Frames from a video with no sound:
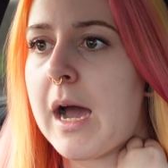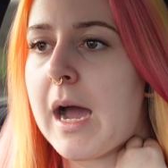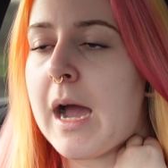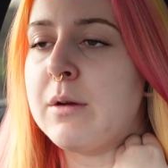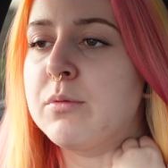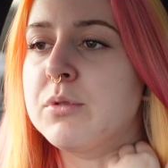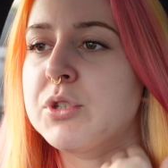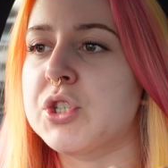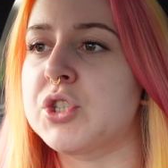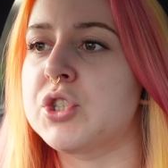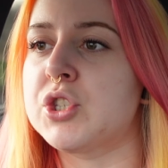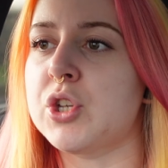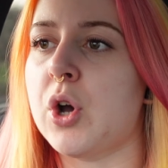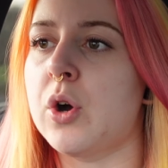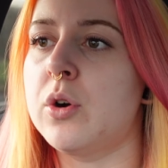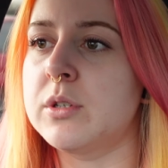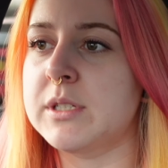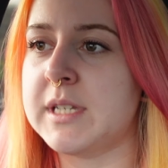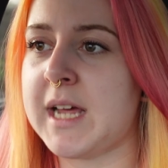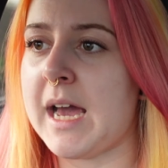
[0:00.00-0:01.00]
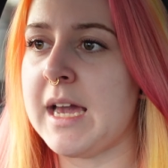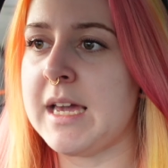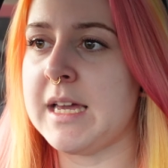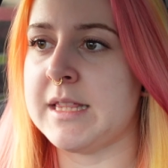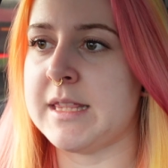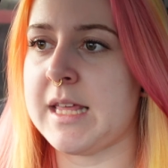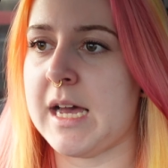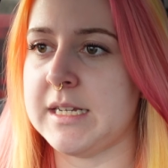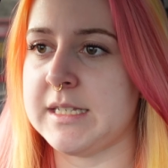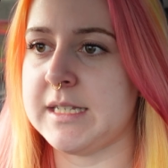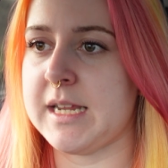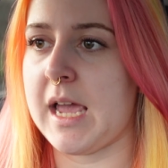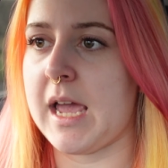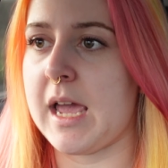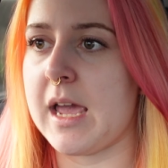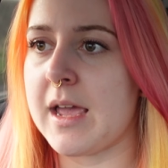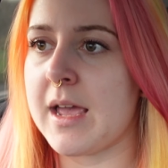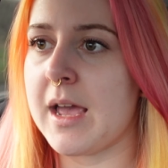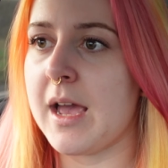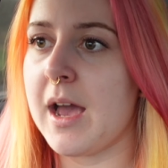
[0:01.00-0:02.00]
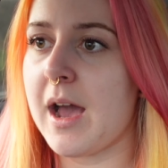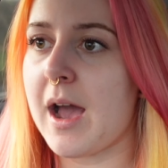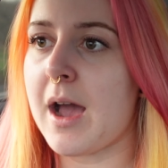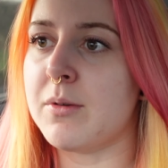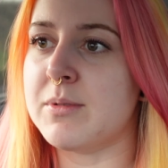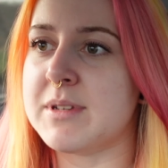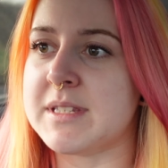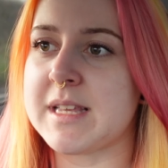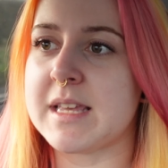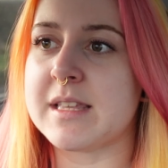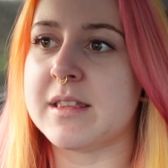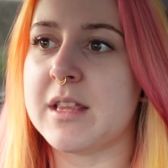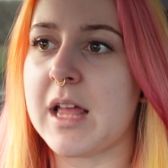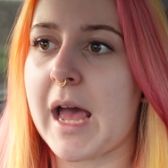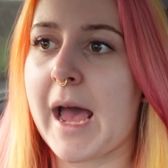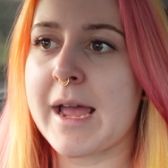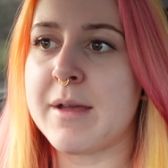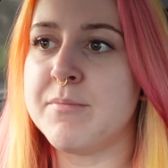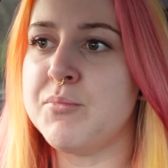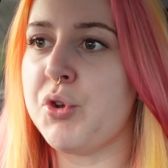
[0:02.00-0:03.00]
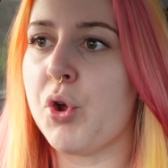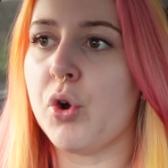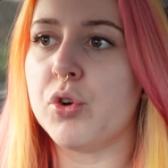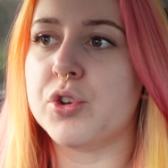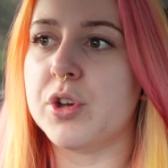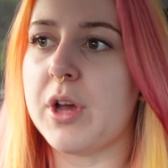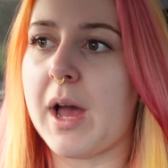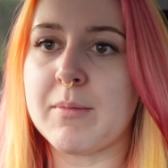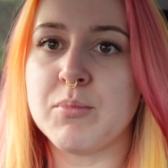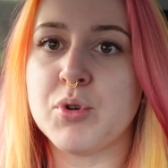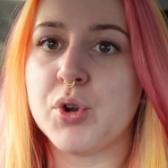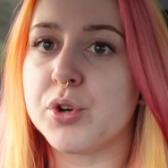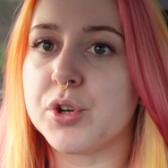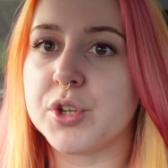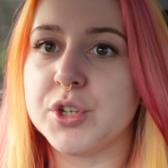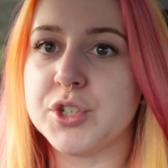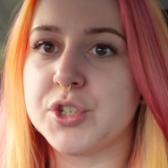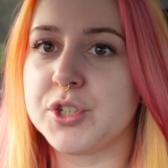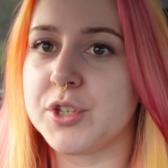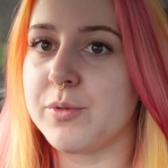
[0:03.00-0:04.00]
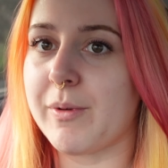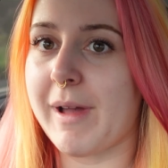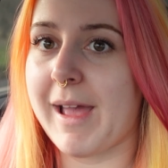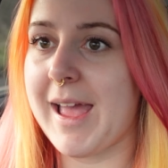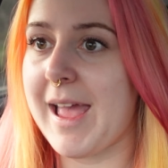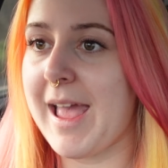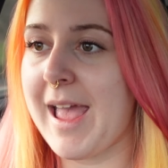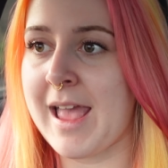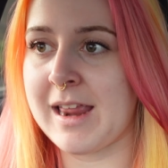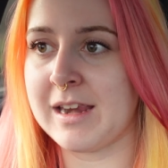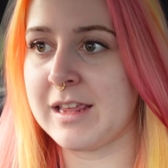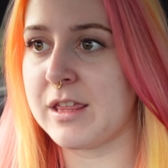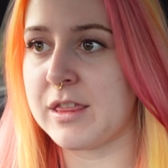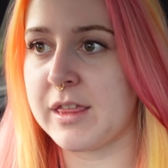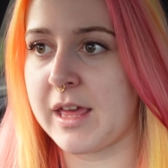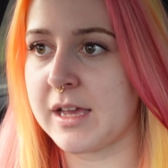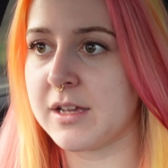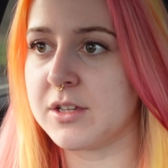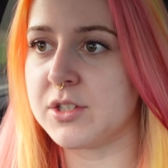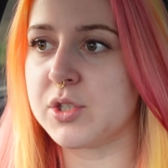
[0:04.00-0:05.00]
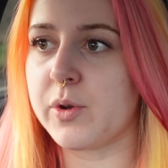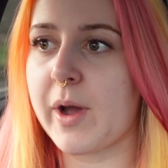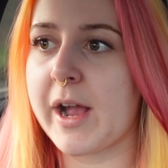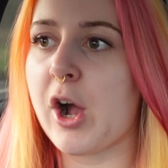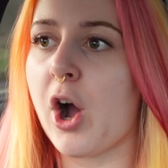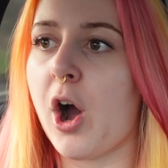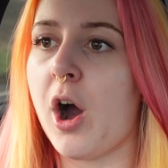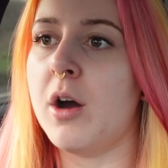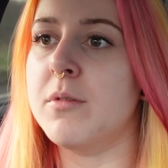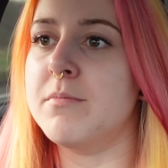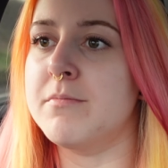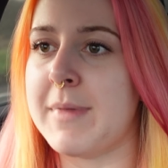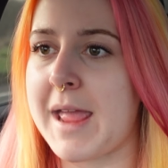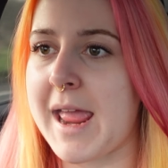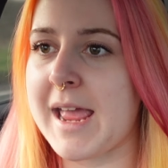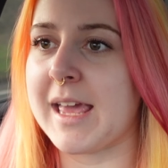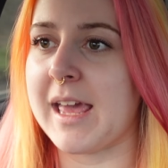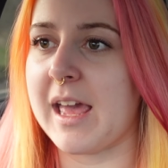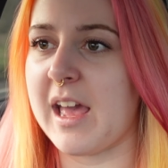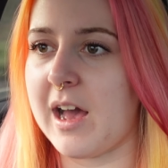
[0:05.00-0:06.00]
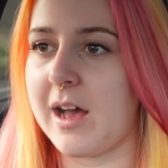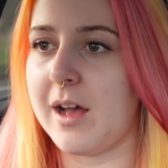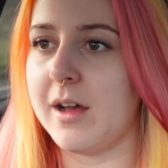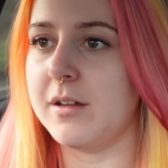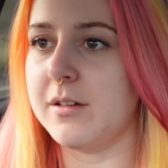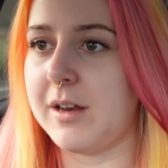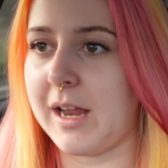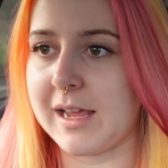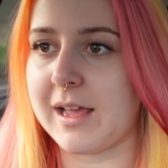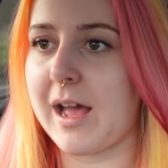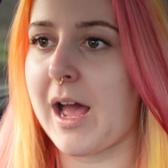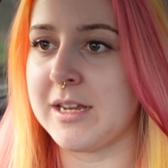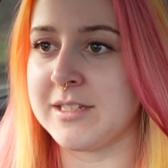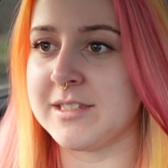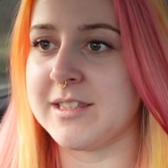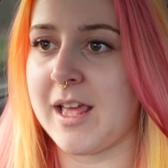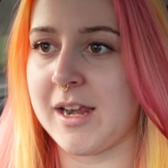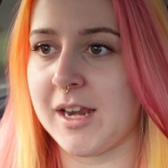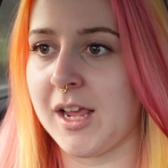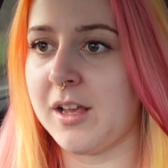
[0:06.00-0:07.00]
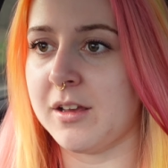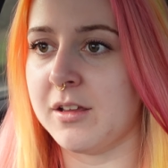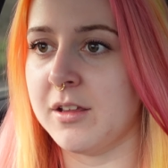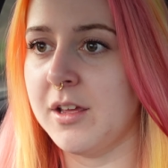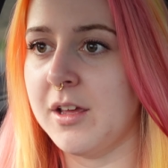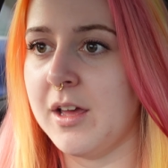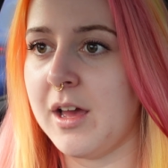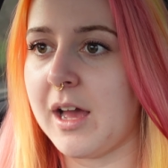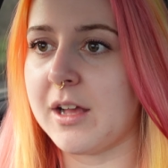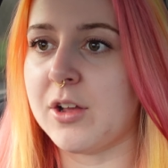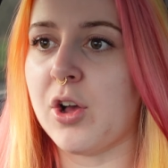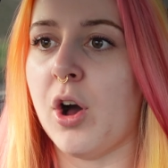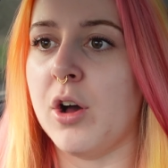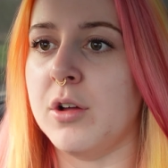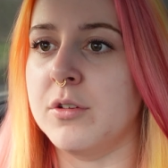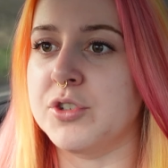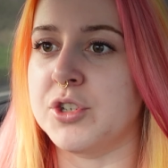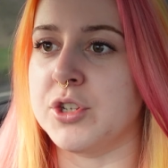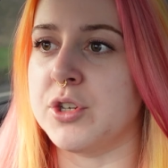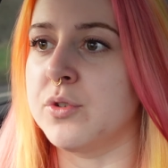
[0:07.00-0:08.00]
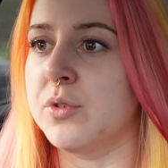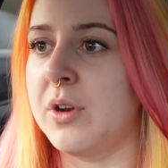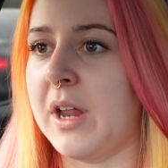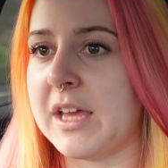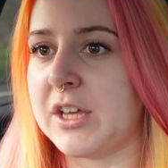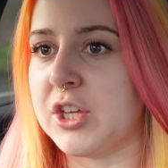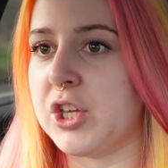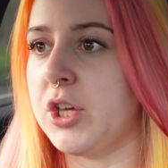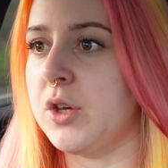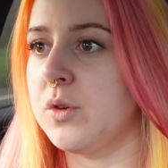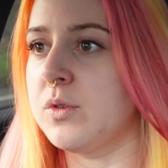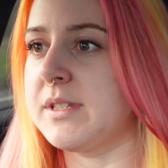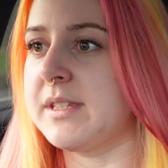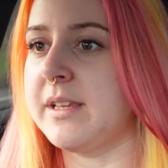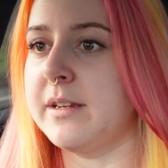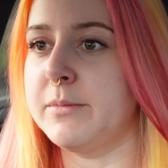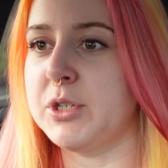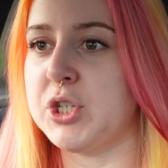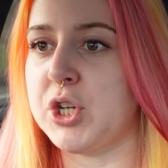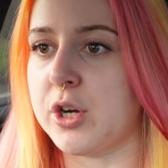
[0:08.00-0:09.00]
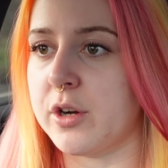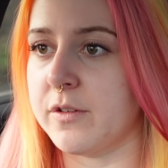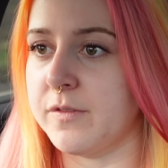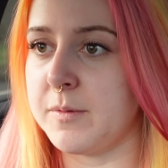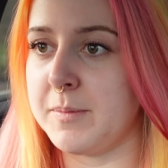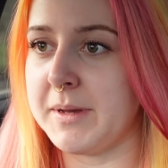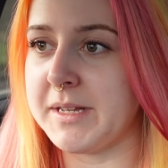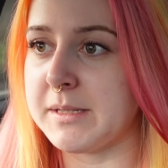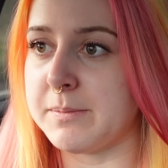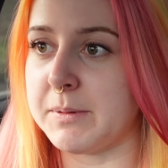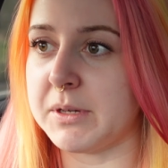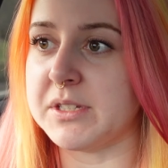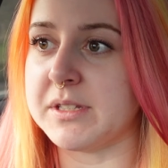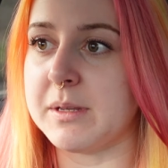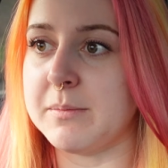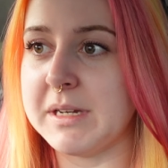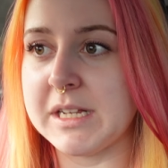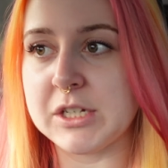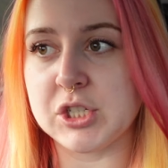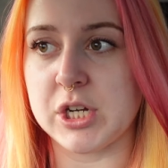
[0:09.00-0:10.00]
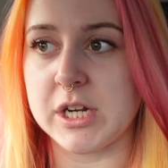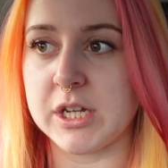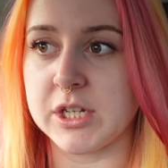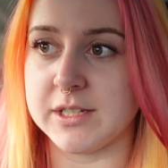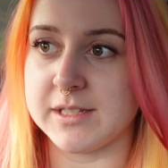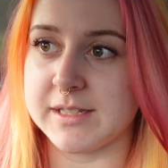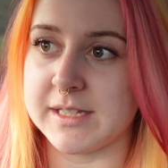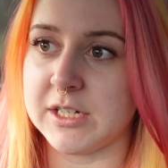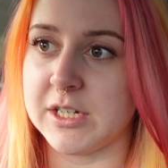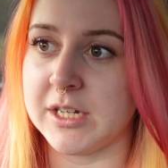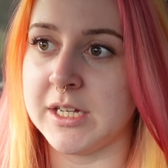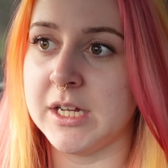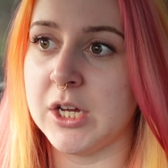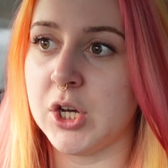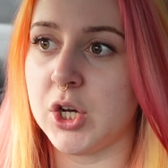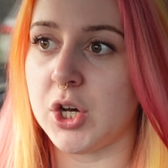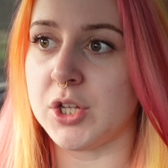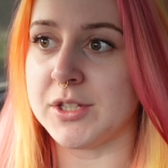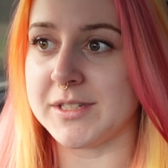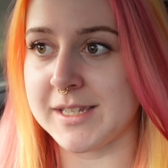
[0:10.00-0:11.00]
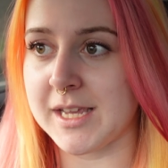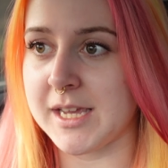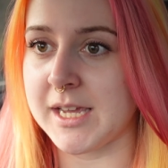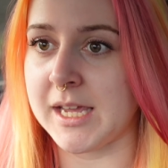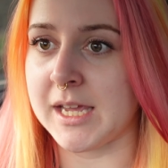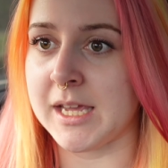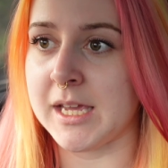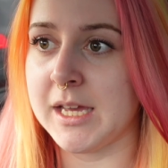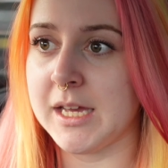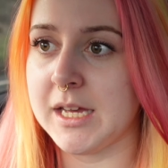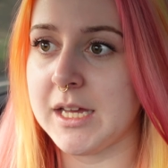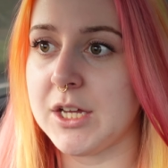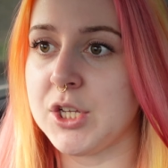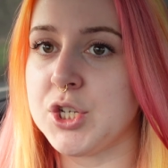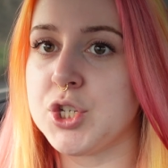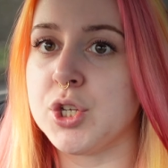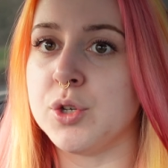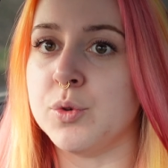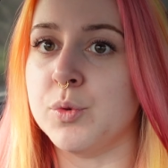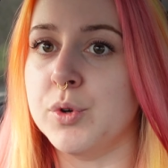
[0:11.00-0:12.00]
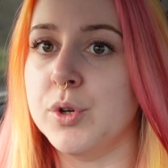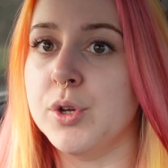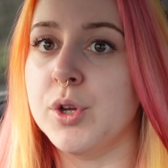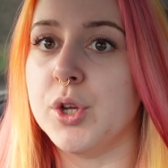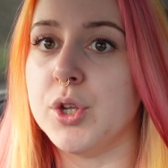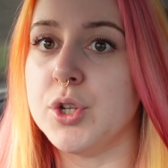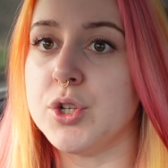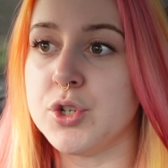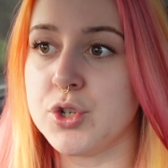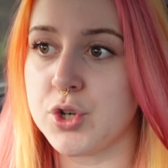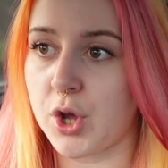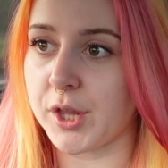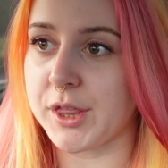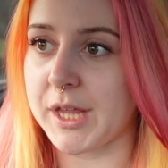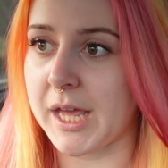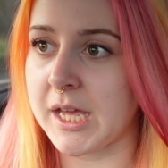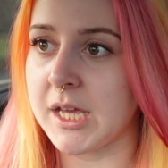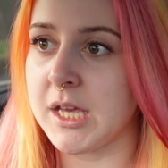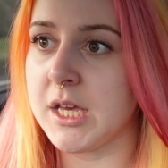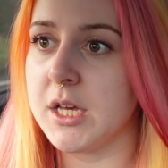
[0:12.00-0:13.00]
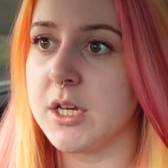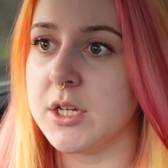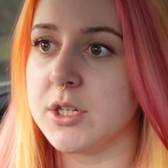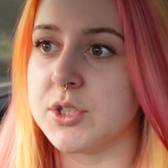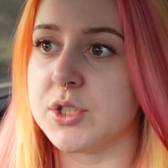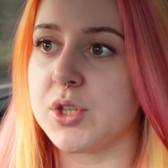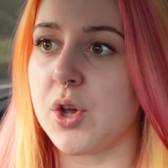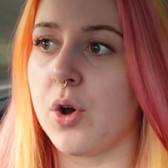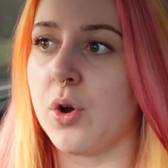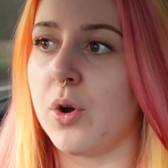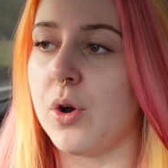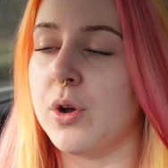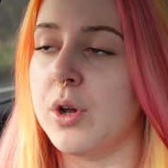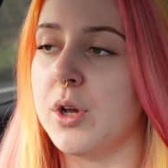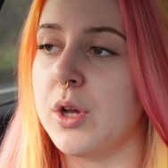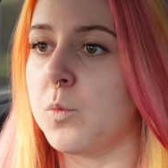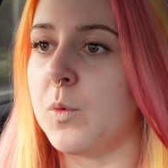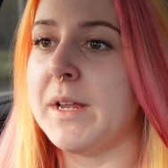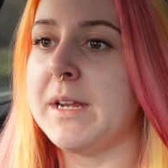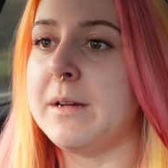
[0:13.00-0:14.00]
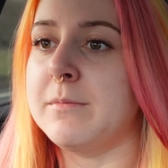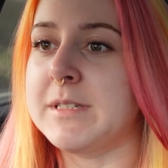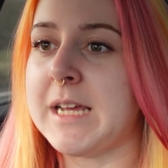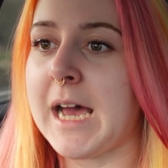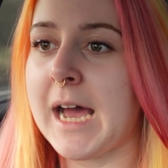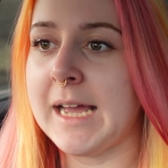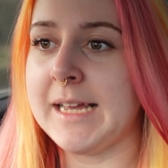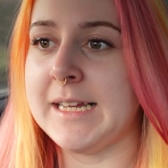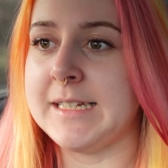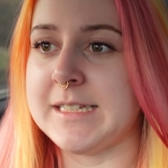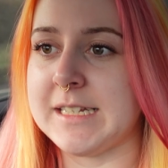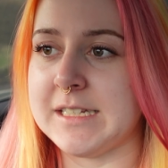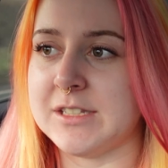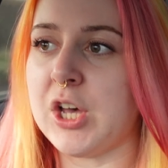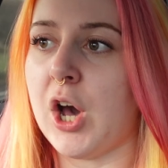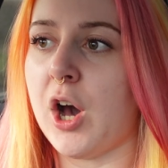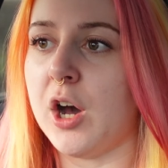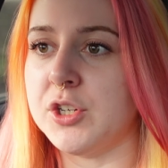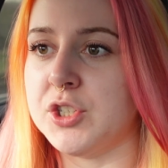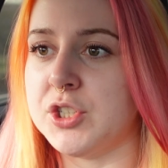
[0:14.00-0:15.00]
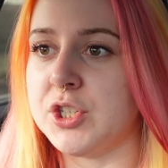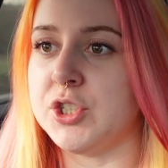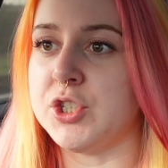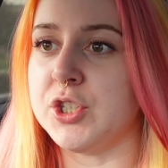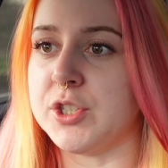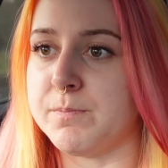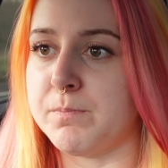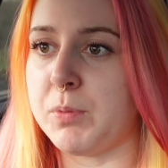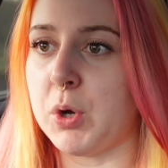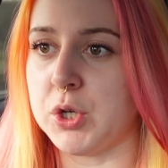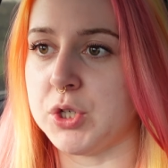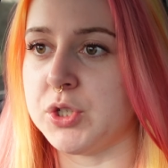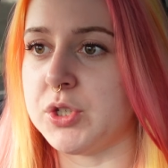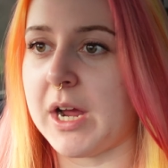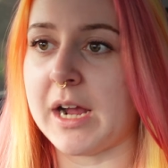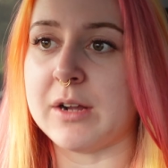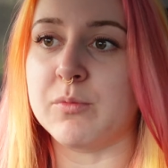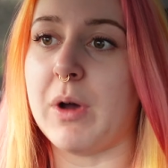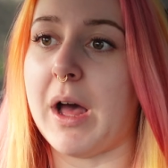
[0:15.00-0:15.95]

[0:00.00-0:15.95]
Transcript: I was so tired that day. I was like I'm not I'm not going to do anything. So I can't make it like aesthetic. I can't do like cute cinematography bits because I'm literally going to sit on the settee and do nothing. So when I'm tired, it's hard to just push.